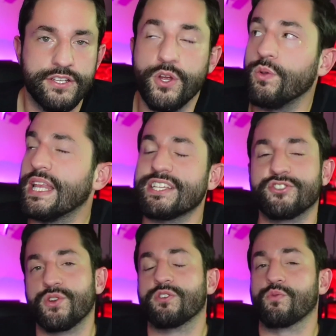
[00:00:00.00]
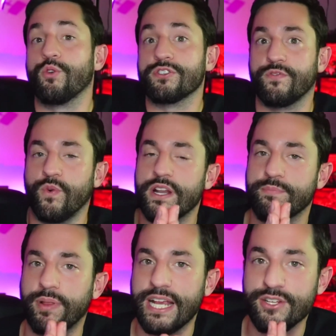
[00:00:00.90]
Don't let strict rules of what a
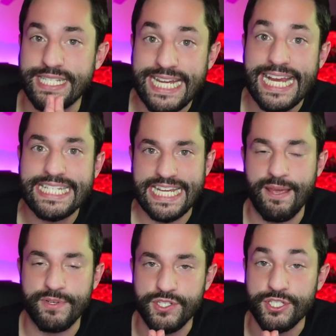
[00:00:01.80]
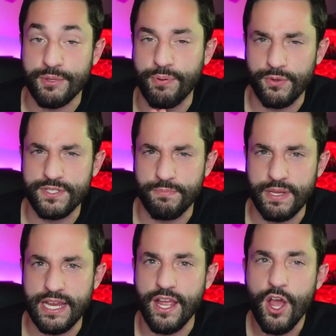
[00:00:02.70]
player's dice damage is supposed to
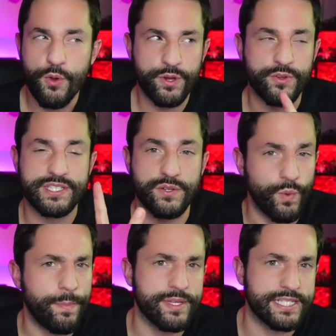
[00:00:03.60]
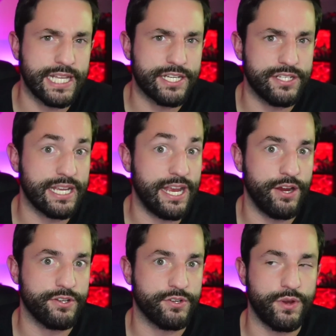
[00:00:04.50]
be, whether it's in weapon selection, at
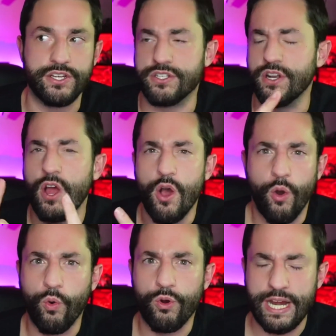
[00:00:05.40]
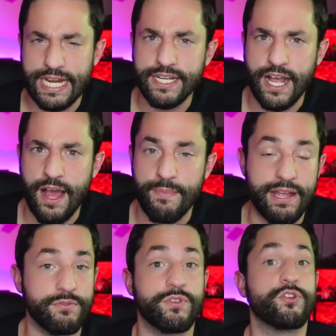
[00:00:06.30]
character creation, or in combat
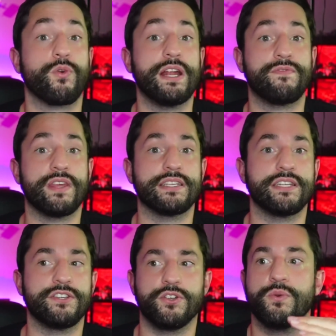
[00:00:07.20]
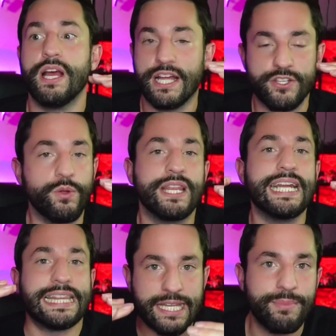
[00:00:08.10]
and creative things they do, don't let
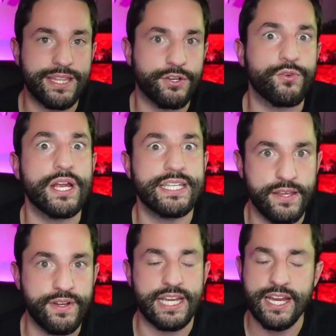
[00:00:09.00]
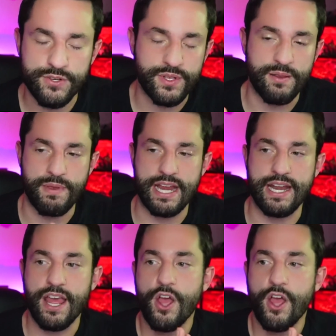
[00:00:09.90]
it limit their creativity. Here's what I mean.